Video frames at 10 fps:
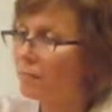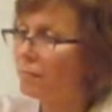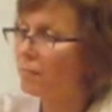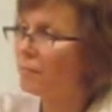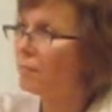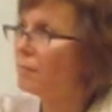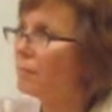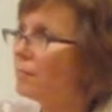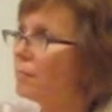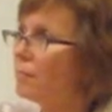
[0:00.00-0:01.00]

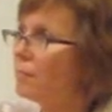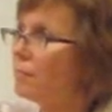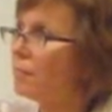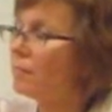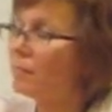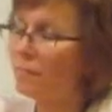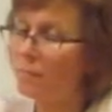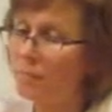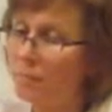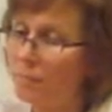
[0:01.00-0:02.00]

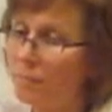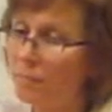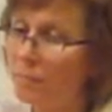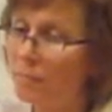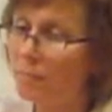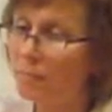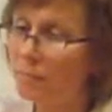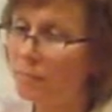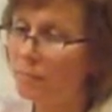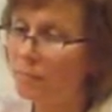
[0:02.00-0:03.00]

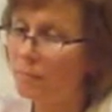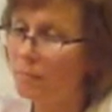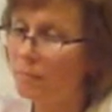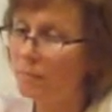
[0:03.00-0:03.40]
No words are spoken by the person on screen.